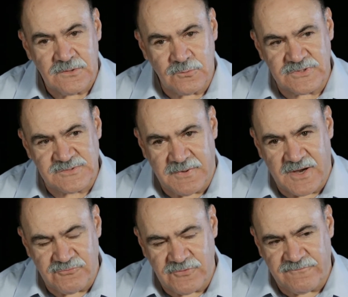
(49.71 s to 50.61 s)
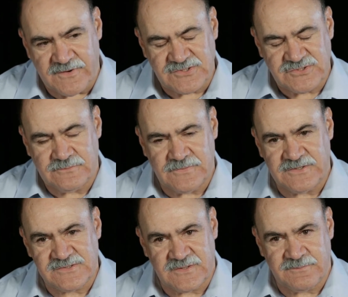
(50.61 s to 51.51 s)
which by reflection
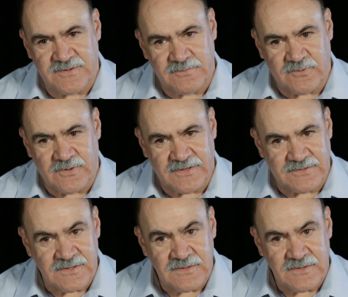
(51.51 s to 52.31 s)
means that people had